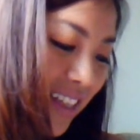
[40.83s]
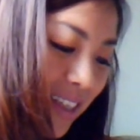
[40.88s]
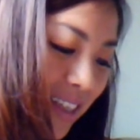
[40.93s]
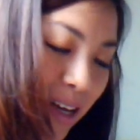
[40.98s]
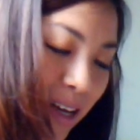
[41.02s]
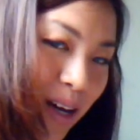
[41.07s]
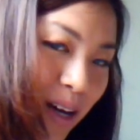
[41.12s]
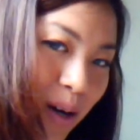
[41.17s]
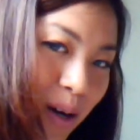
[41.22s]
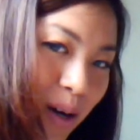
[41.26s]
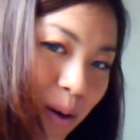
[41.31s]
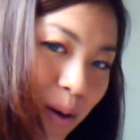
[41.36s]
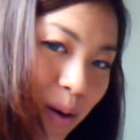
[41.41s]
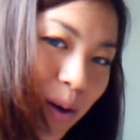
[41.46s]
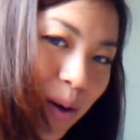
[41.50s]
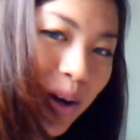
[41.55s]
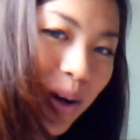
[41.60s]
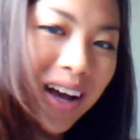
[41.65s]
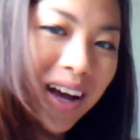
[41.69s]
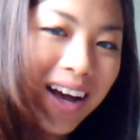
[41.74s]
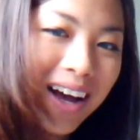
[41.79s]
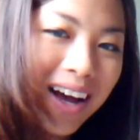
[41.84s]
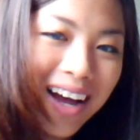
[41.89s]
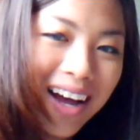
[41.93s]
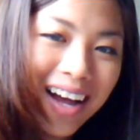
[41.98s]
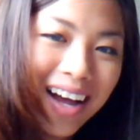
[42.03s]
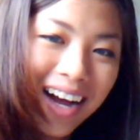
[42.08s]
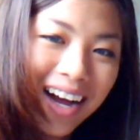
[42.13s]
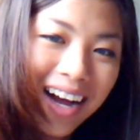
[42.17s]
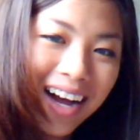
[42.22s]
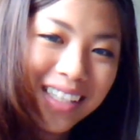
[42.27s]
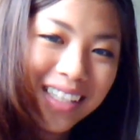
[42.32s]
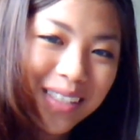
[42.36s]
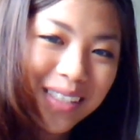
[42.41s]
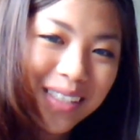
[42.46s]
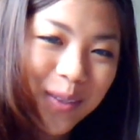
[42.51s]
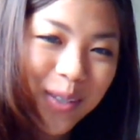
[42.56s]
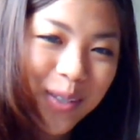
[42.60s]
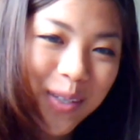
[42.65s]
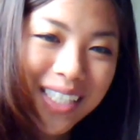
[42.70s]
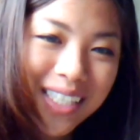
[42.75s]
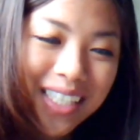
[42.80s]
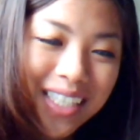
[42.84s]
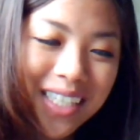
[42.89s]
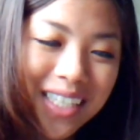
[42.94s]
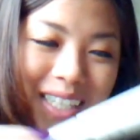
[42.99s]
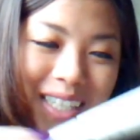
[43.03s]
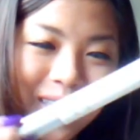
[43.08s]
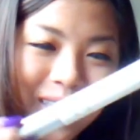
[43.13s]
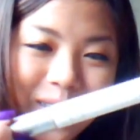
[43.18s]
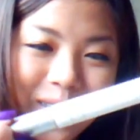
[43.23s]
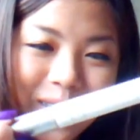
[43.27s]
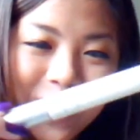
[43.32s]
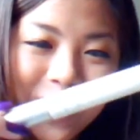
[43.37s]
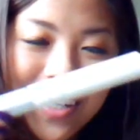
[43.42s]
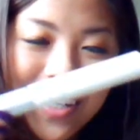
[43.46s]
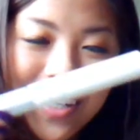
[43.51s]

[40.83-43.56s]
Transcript: So I switched to